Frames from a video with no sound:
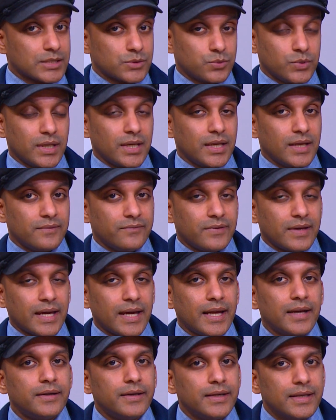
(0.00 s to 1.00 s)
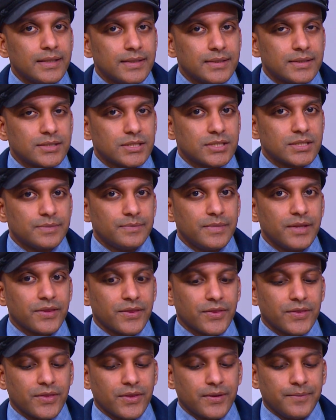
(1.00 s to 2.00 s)
we have Harriet
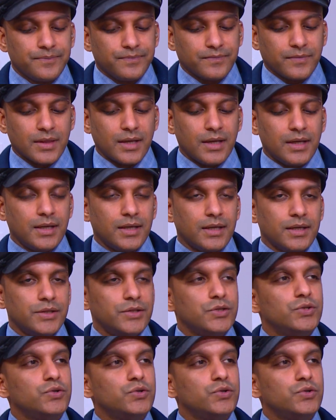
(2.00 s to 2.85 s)
Smith, a new